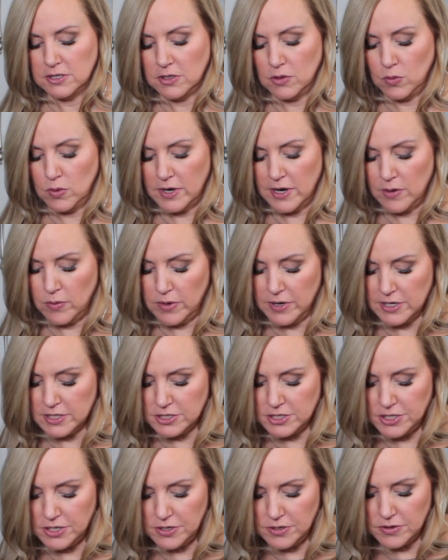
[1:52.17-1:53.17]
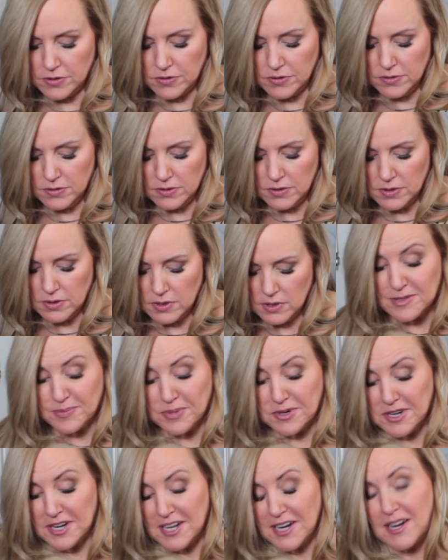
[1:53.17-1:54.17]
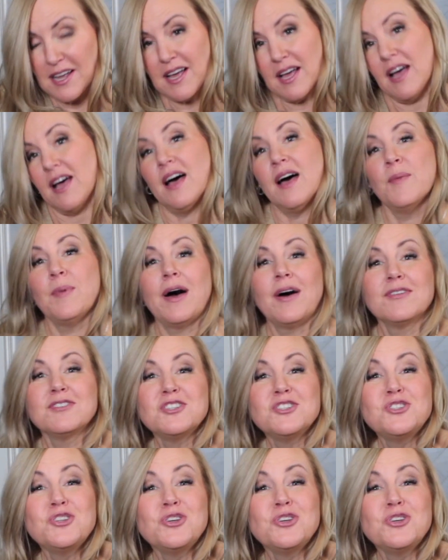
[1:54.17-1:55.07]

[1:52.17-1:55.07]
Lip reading: So what I want to do is put in about